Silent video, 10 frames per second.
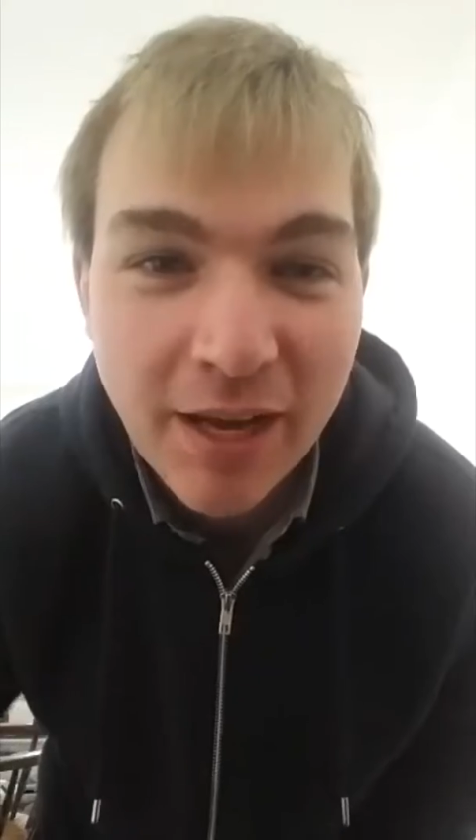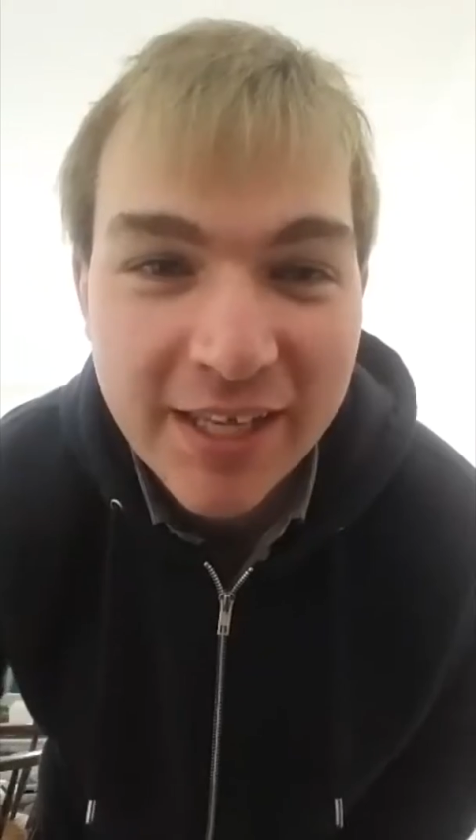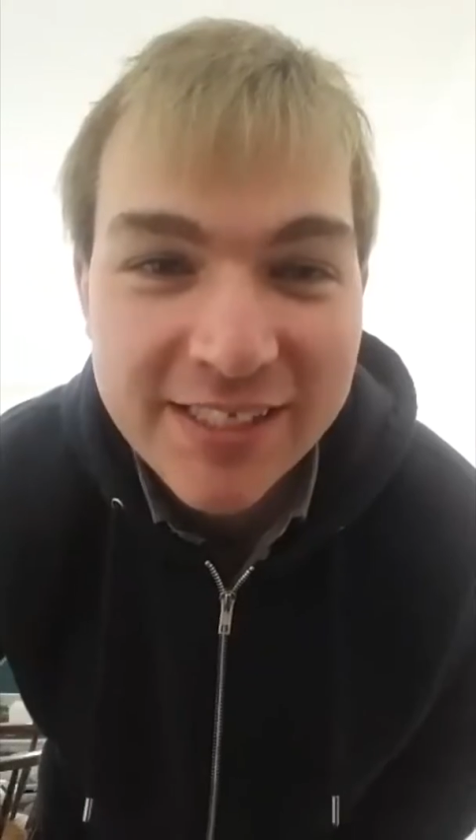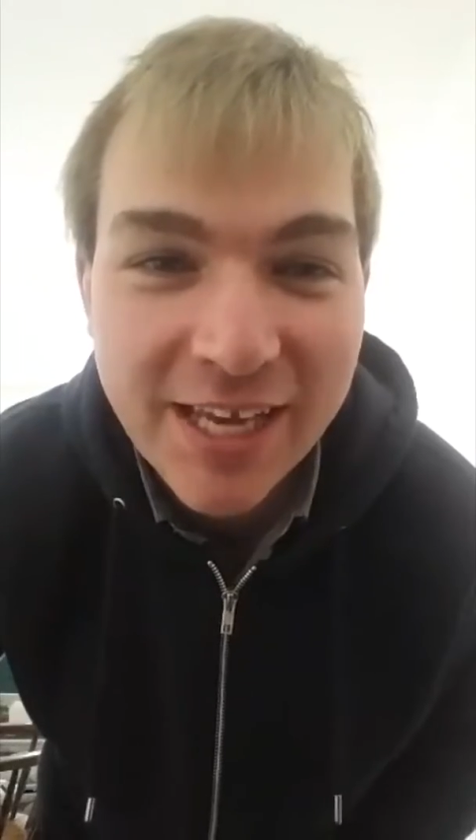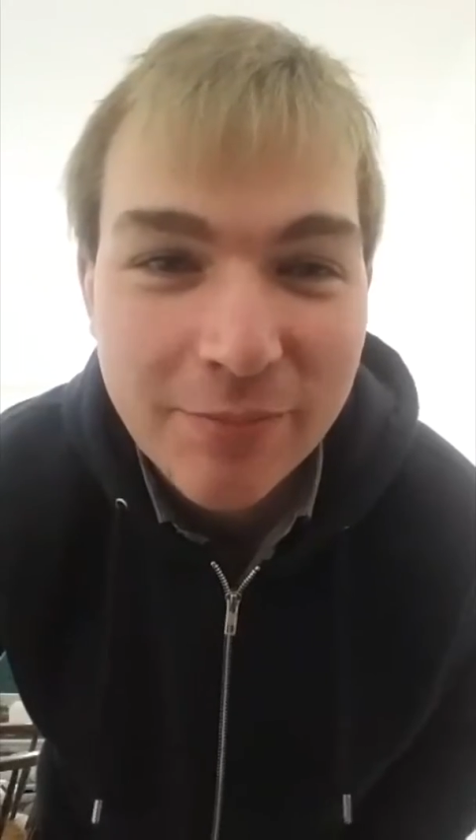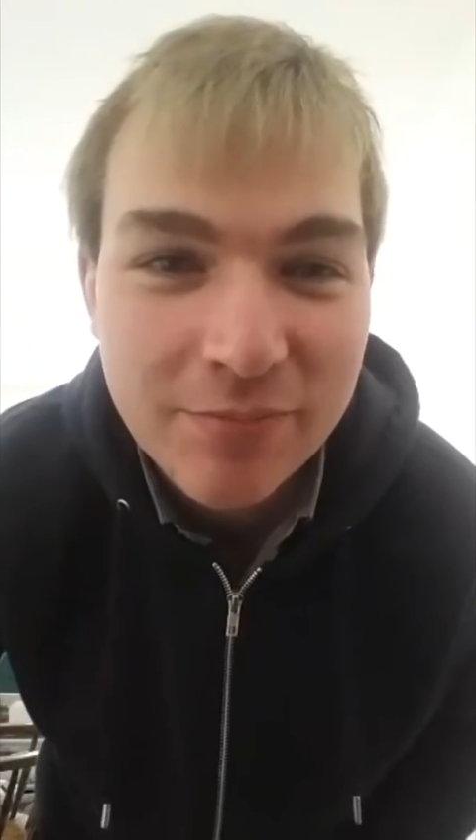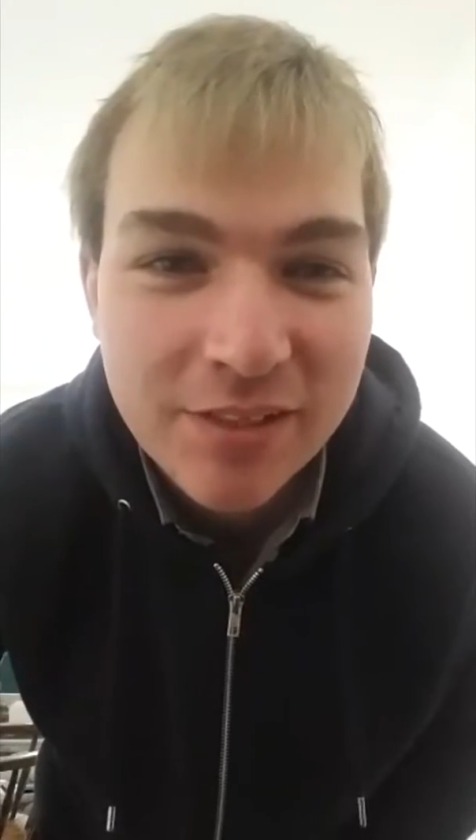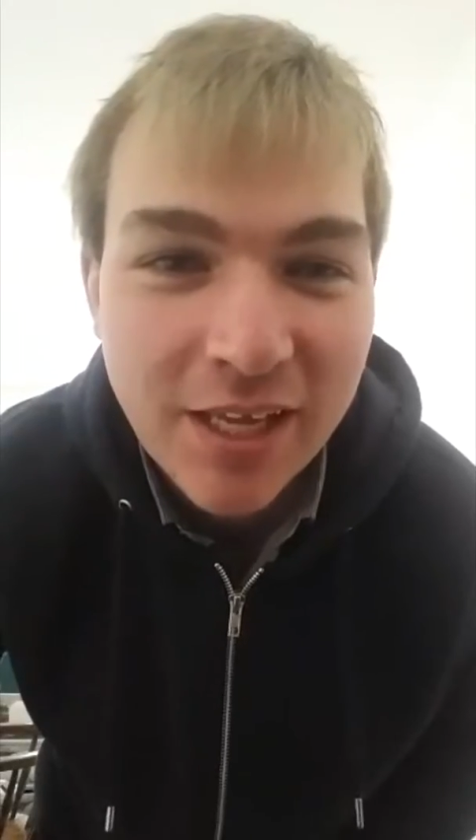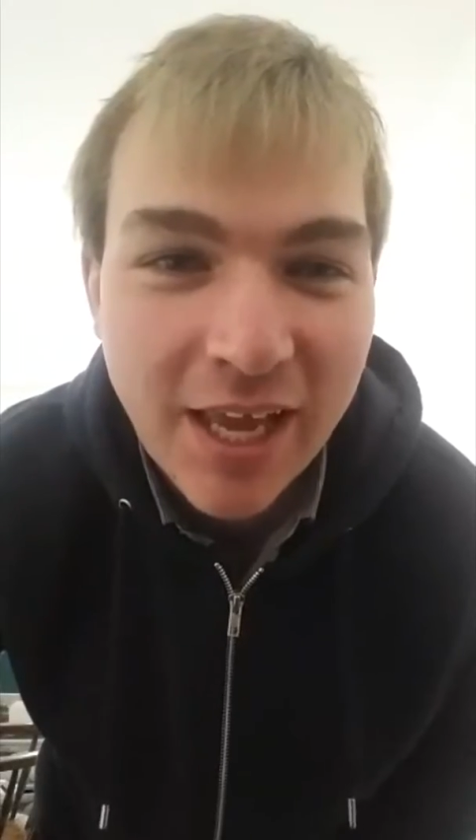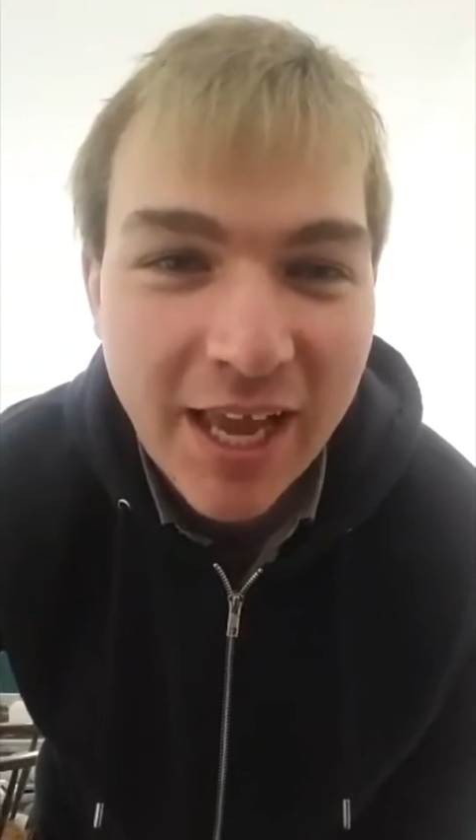my
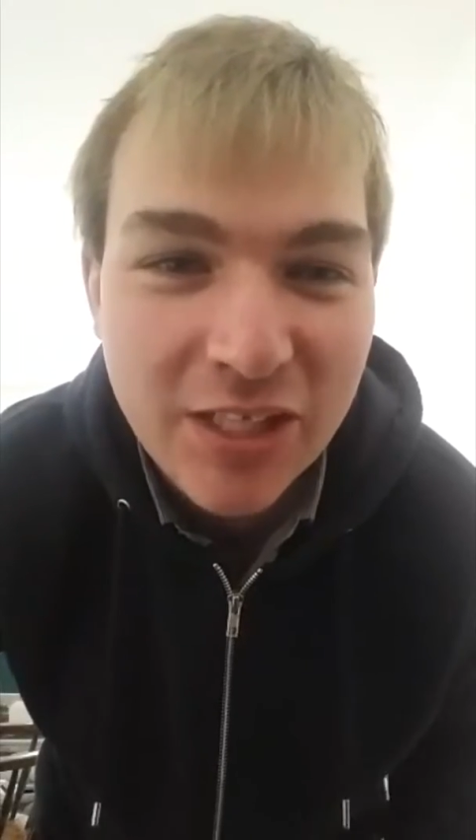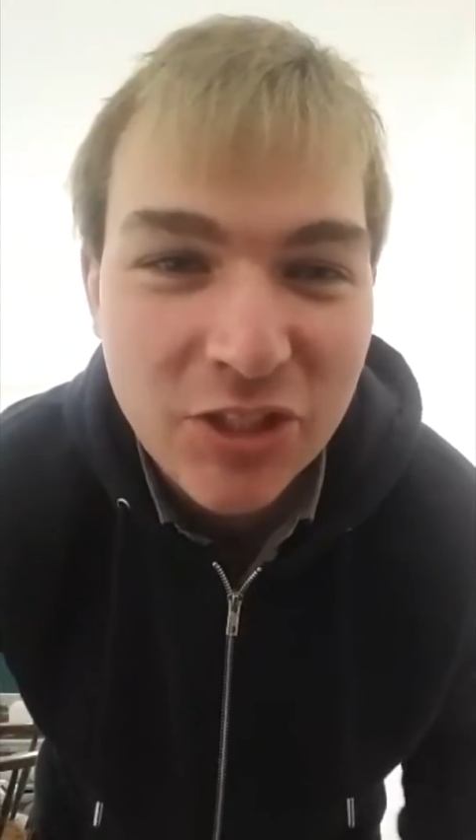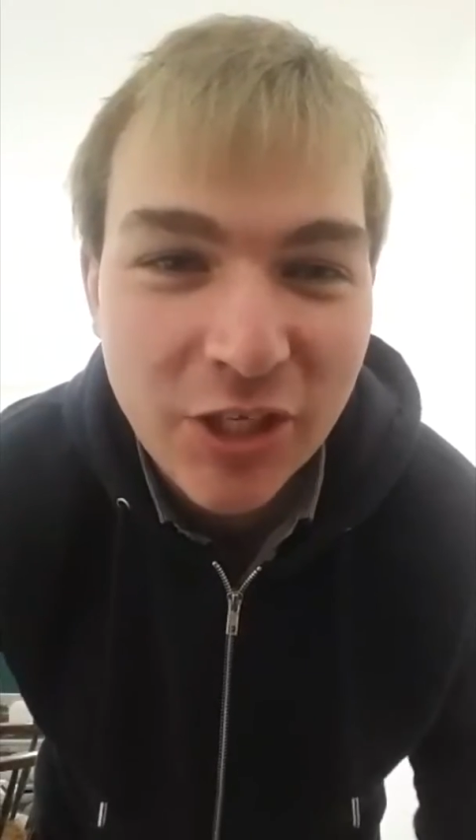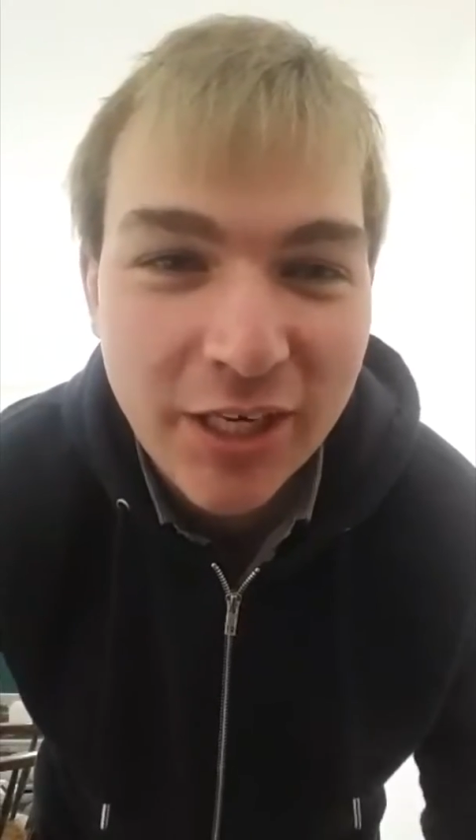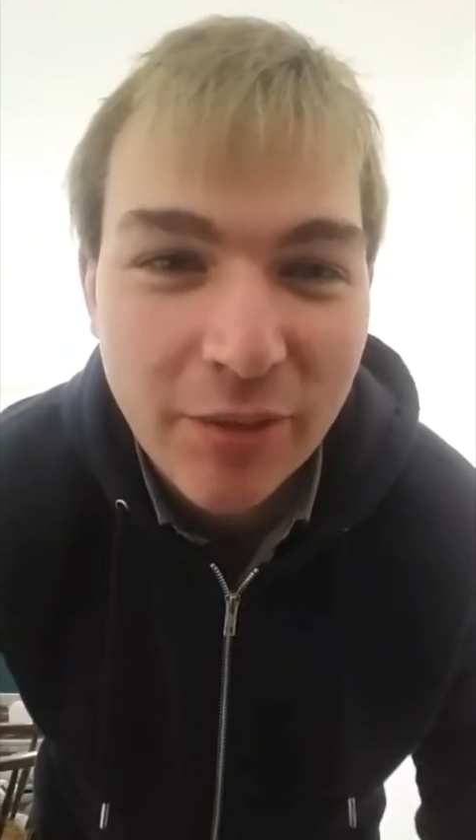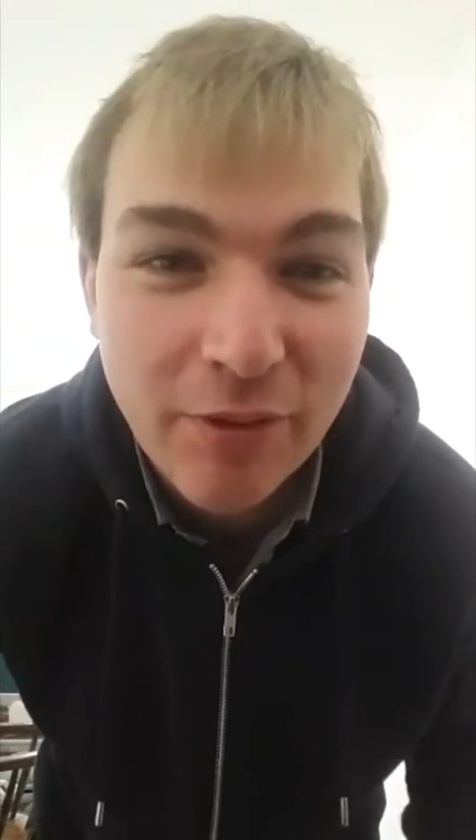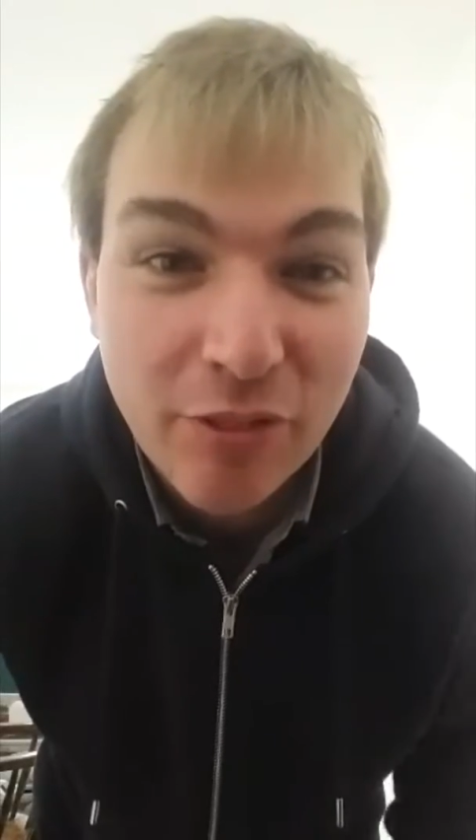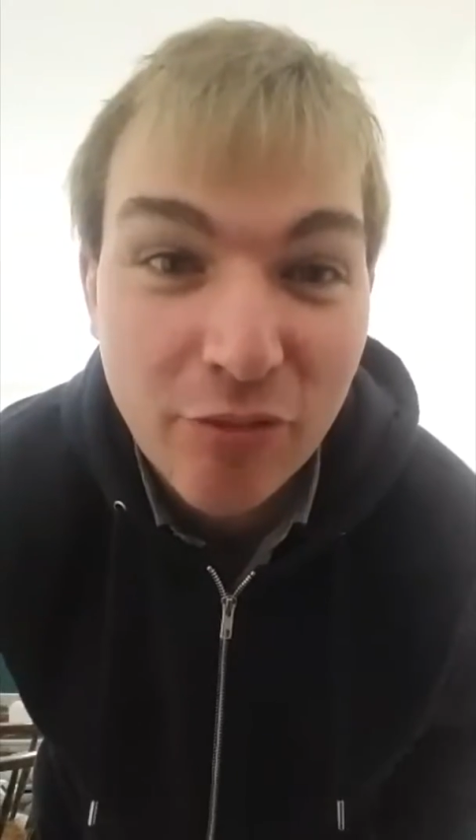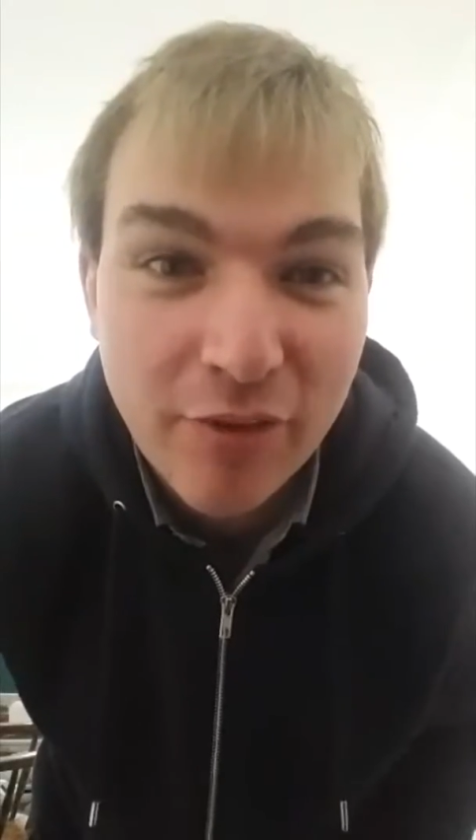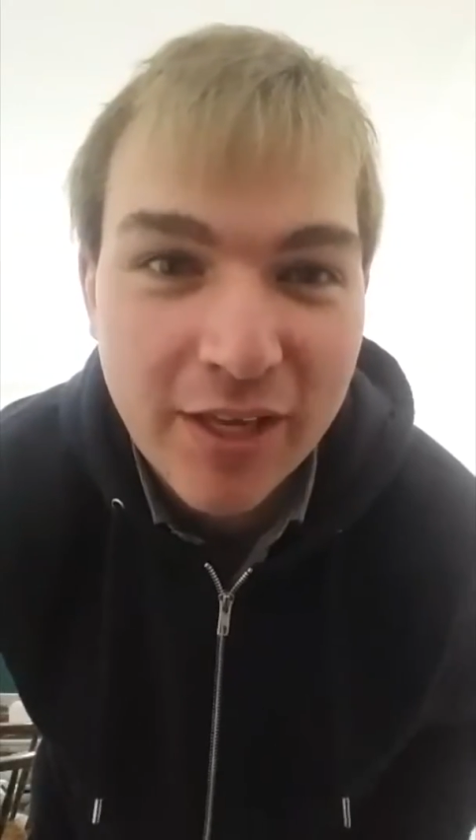attempt at juggling with
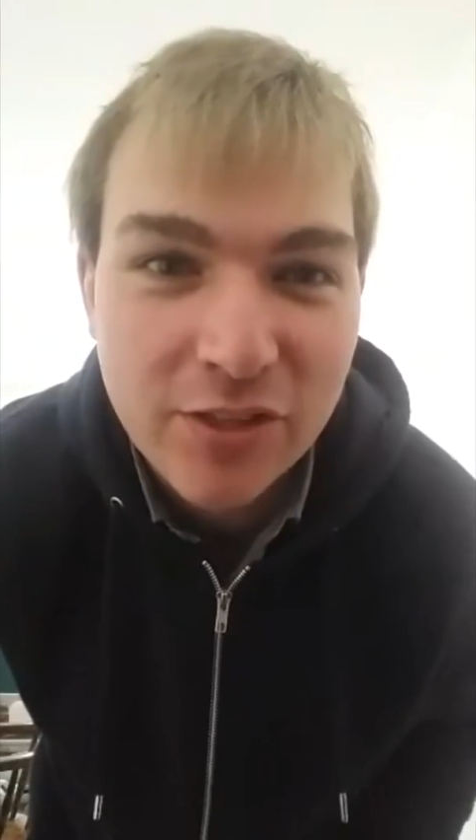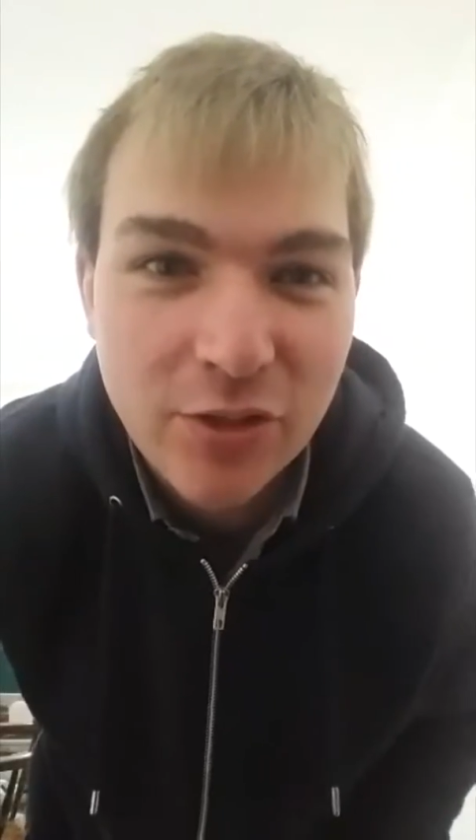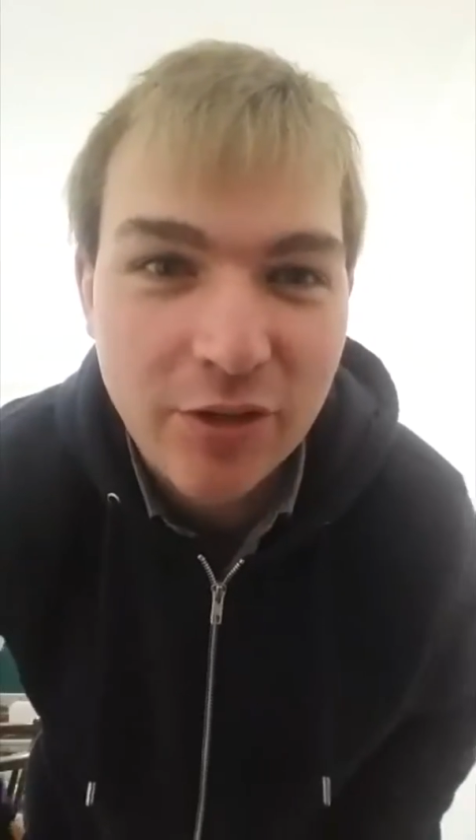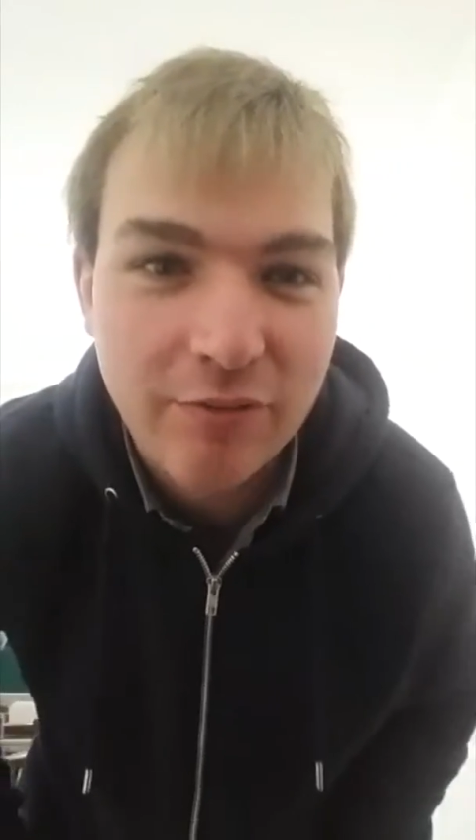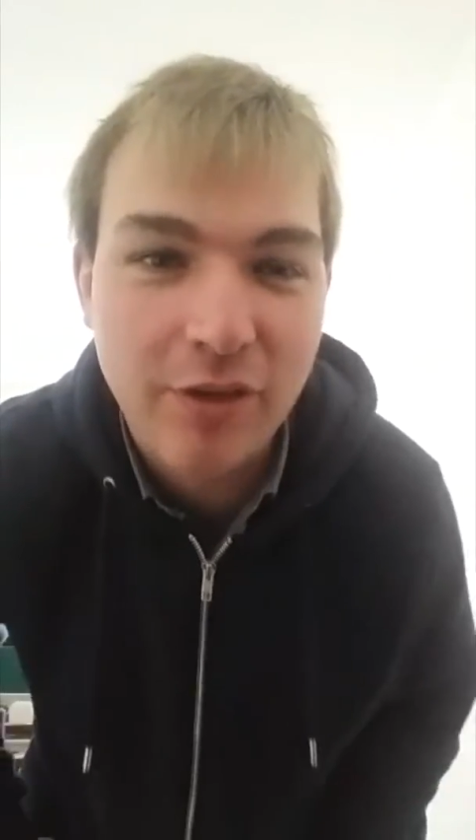three toilet